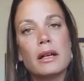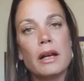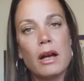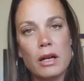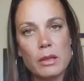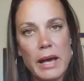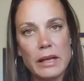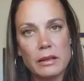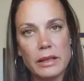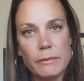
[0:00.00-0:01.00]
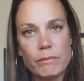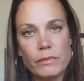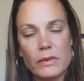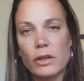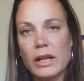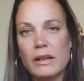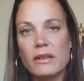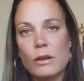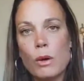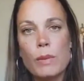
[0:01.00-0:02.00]
automatically. There is
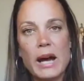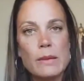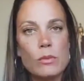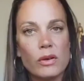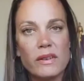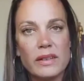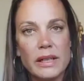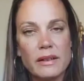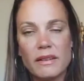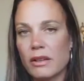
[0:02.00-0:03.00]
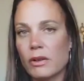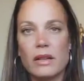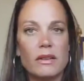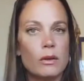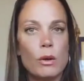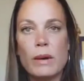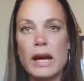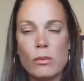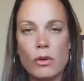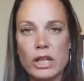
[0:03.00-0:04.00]
no buy more seats. There is no
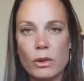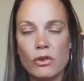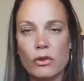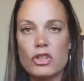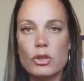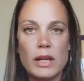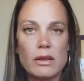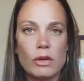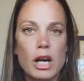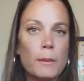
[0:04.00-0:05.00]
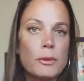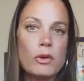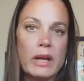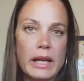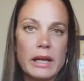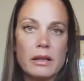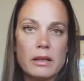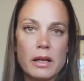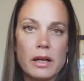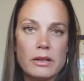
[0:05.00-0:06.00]
buy more users. You either upgrade
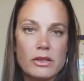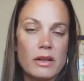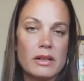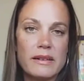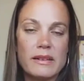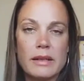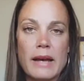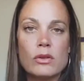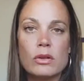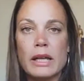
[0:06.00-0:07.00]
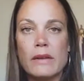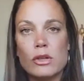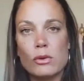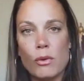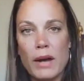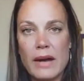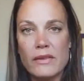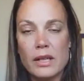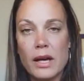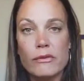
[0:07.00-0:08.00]
to the next level if you don't have
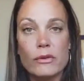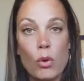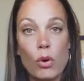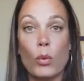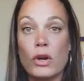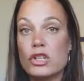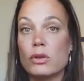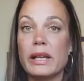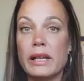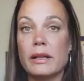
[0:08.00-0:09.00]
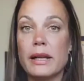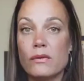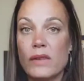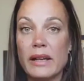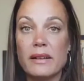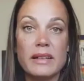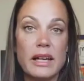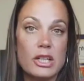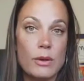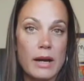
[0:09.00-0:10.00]
enough, or once you're in Advanced
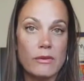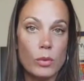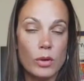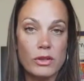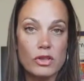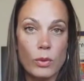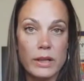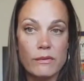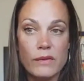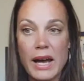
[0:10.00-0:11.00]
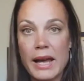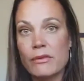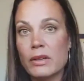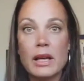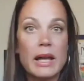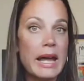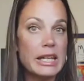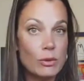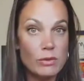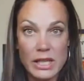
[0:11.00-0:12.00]
and you have more than 25 and
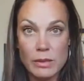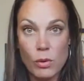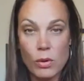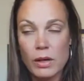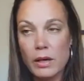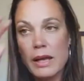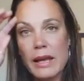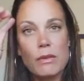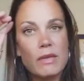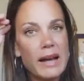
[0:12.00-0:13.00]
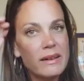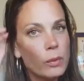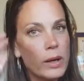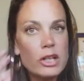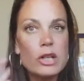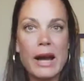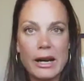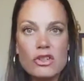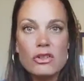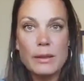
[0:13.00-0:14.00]
you need more, that's where you
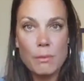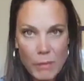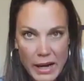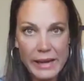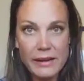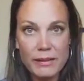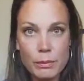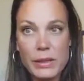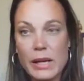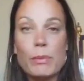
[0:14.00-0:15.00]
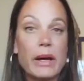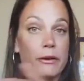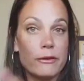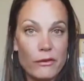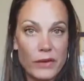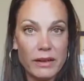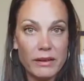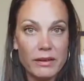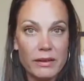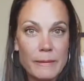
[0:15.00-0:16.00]
actually might be a better fit